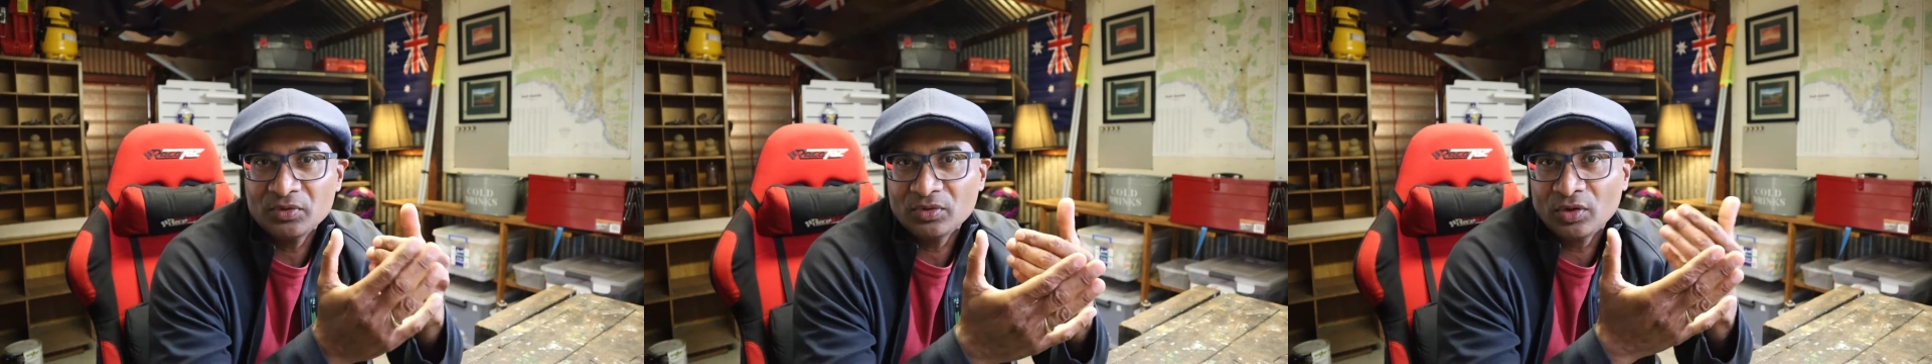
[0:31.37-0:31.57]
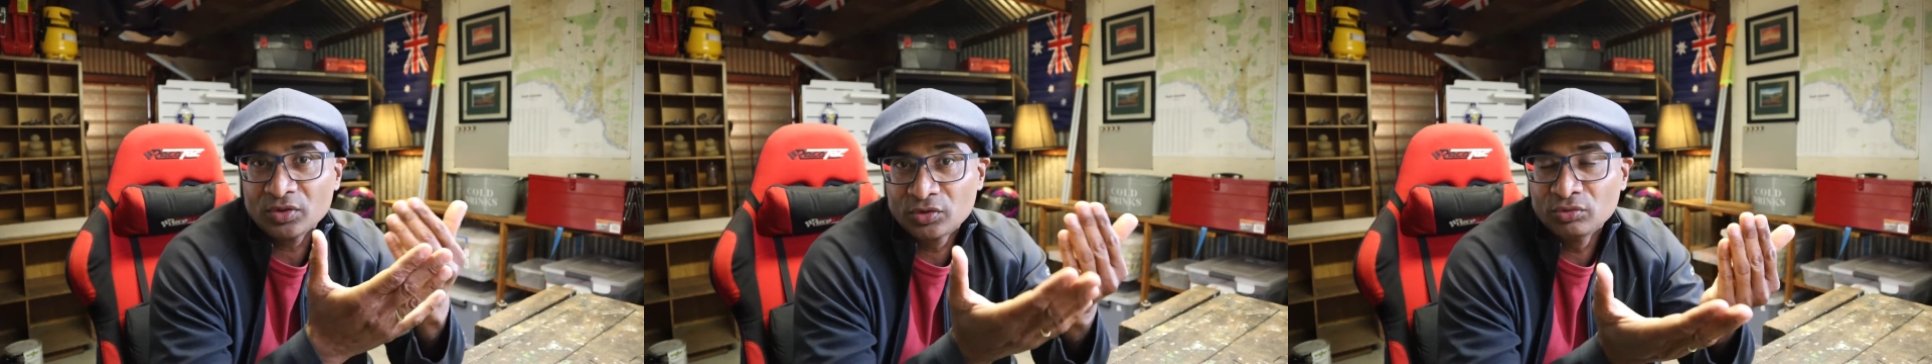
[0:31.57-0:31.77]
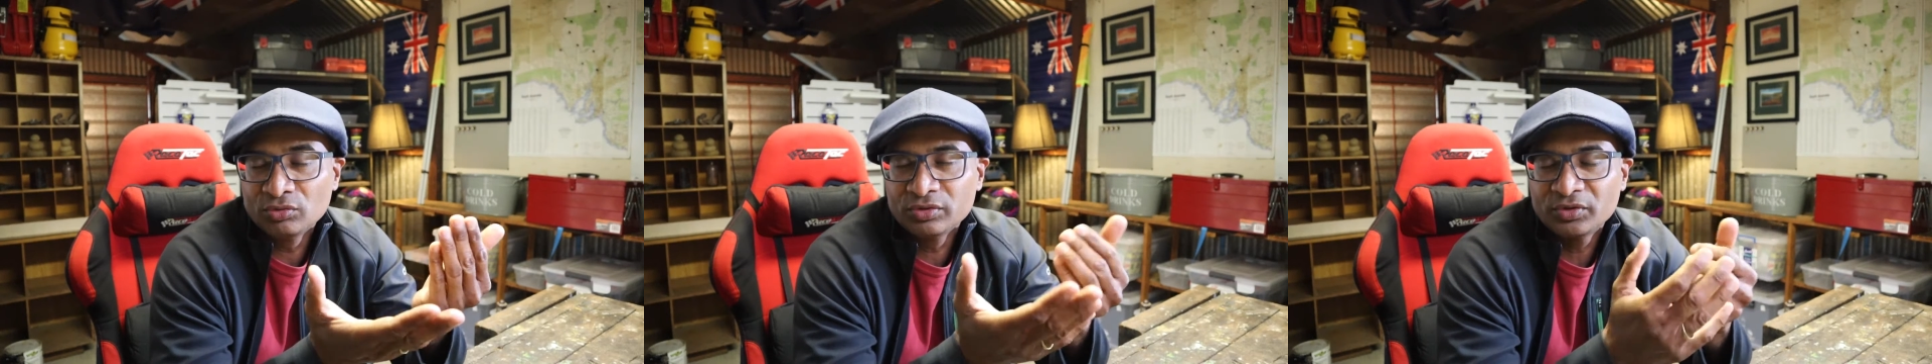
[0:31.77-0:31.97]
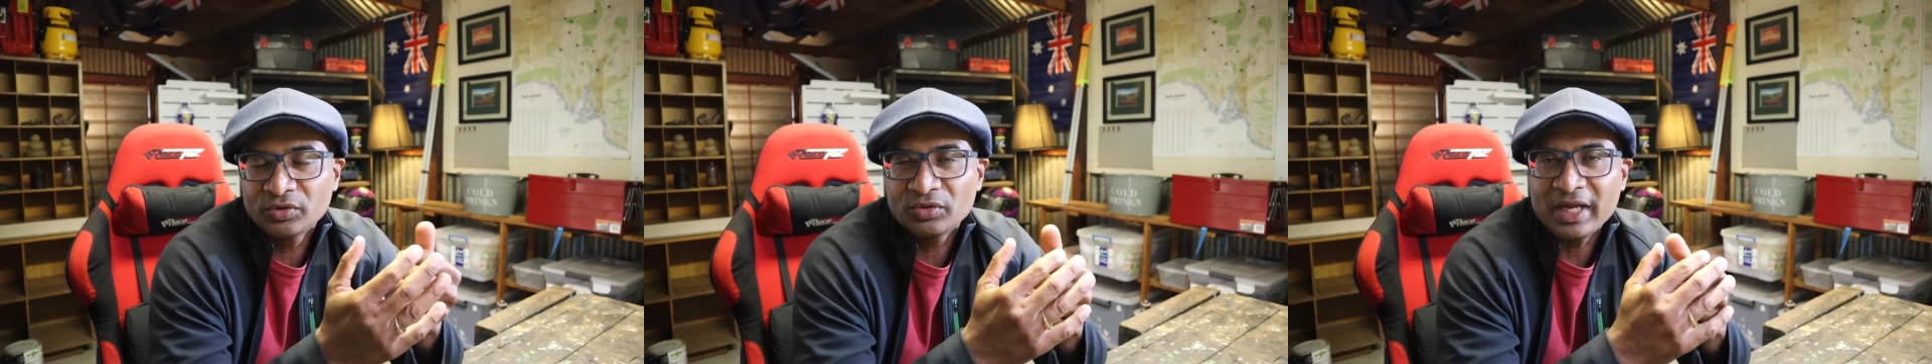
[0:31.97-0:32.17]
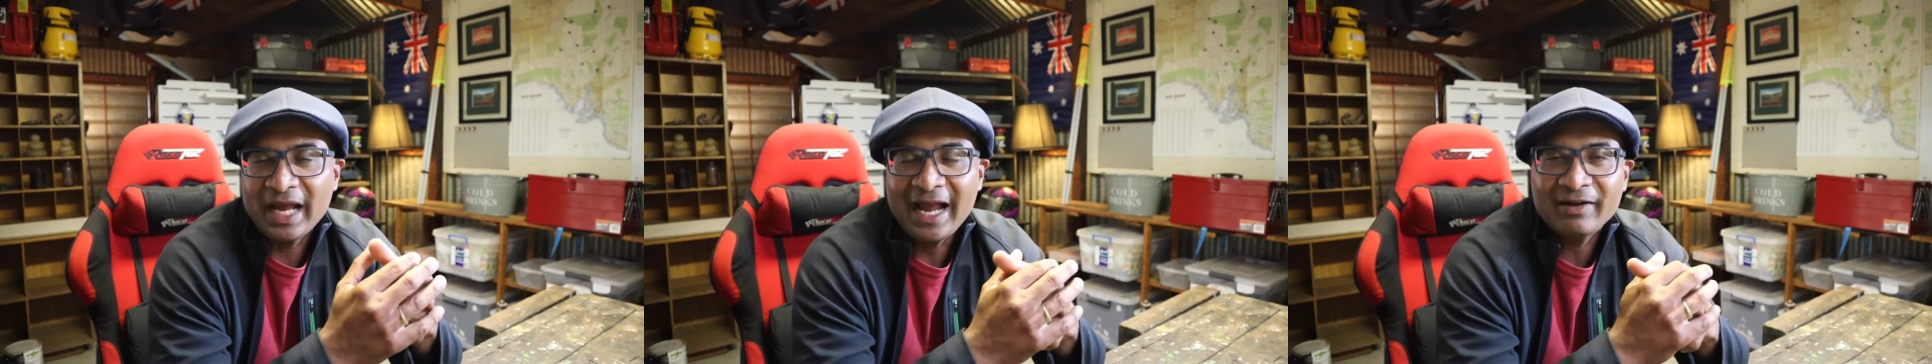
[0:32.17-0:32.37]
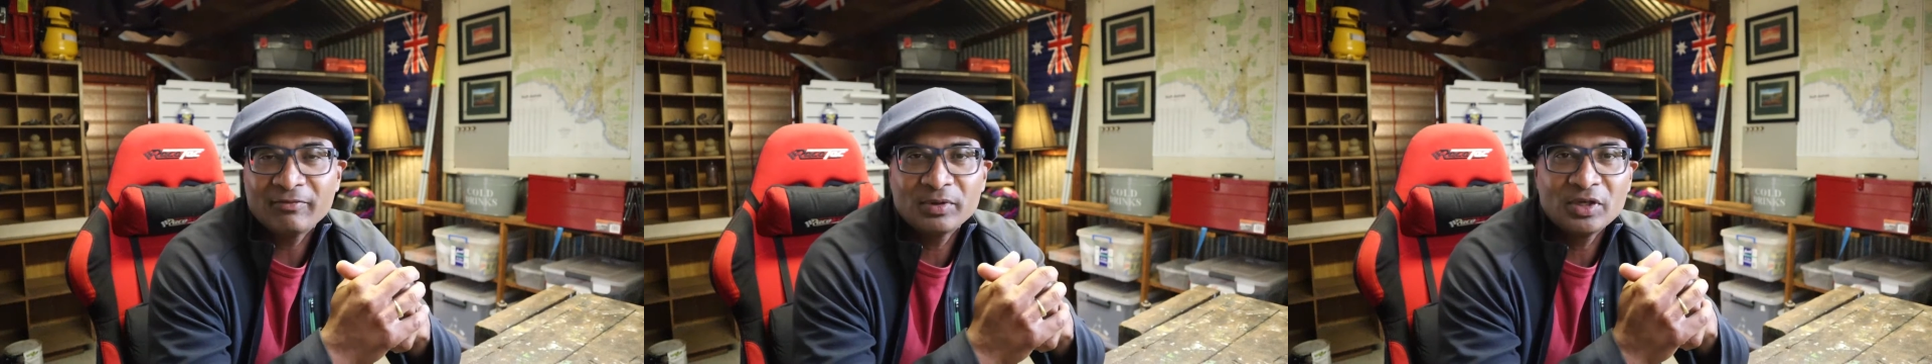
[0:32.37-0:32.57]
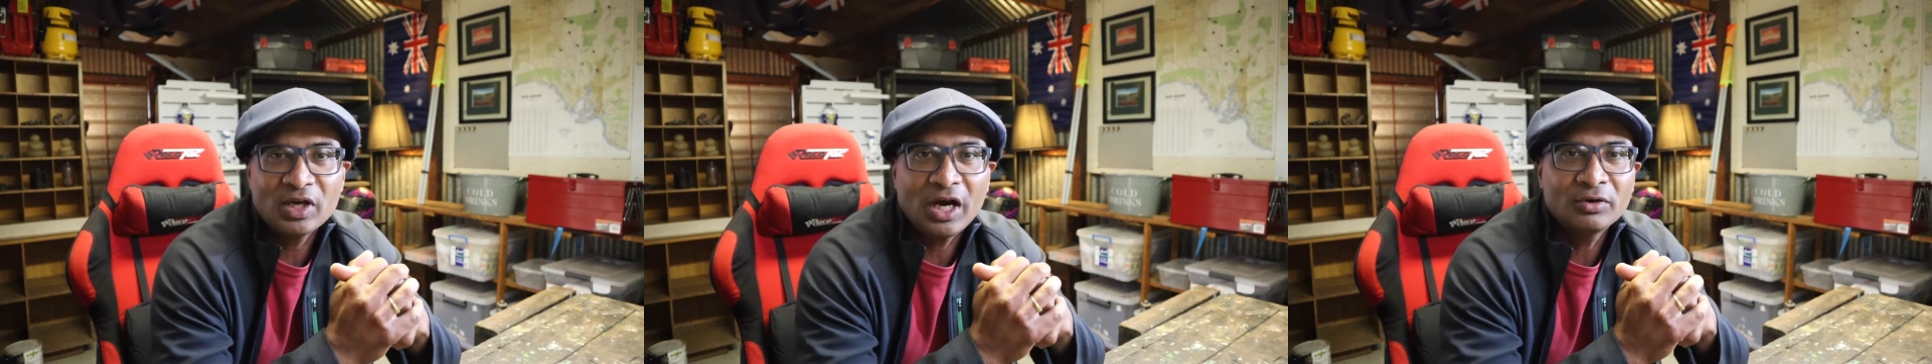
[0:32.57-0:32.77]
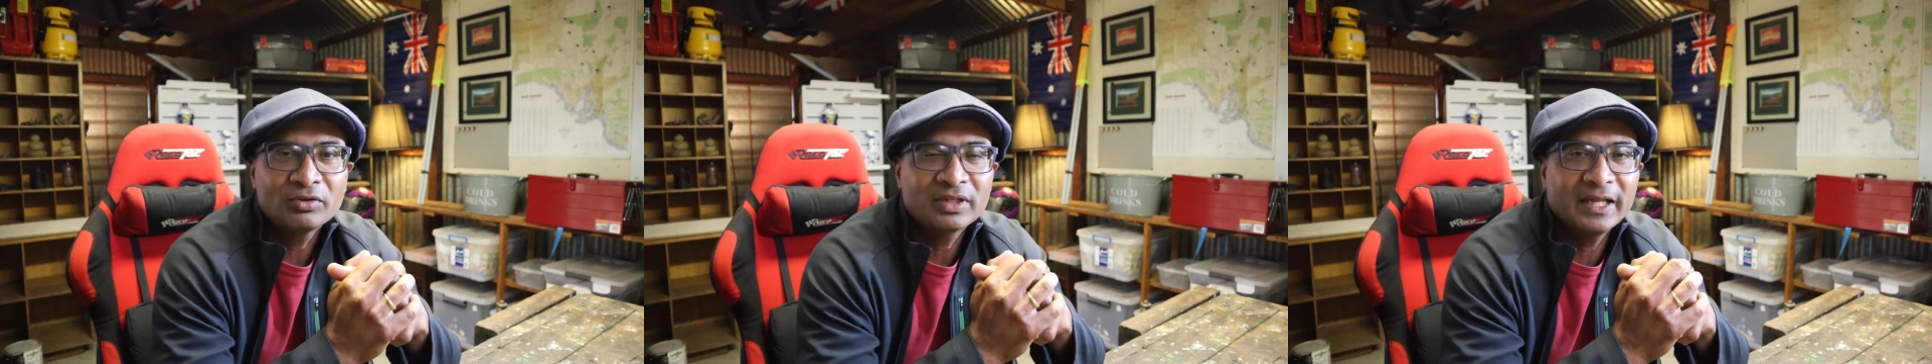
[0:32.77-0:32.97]
or tools you could have when
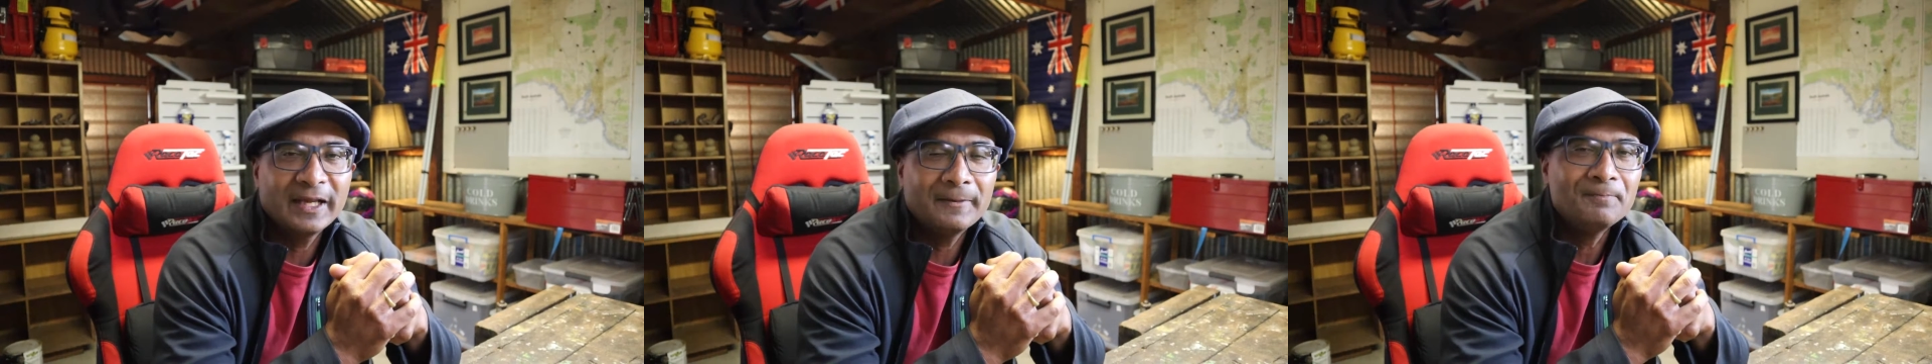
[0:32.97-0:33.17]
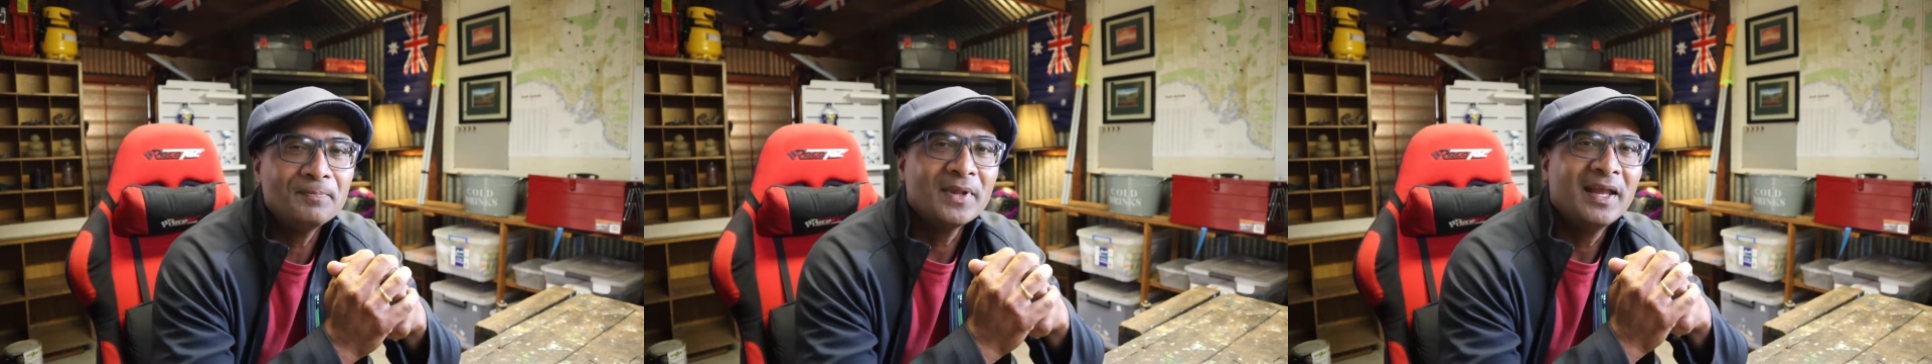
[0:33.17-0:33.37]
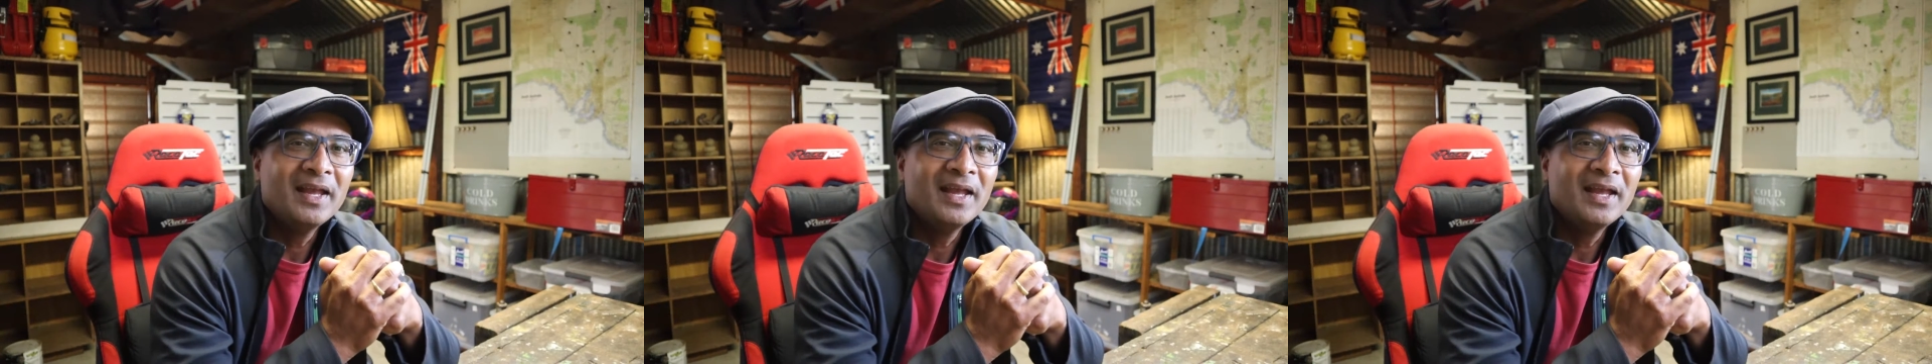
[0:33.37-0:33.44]
you're out there,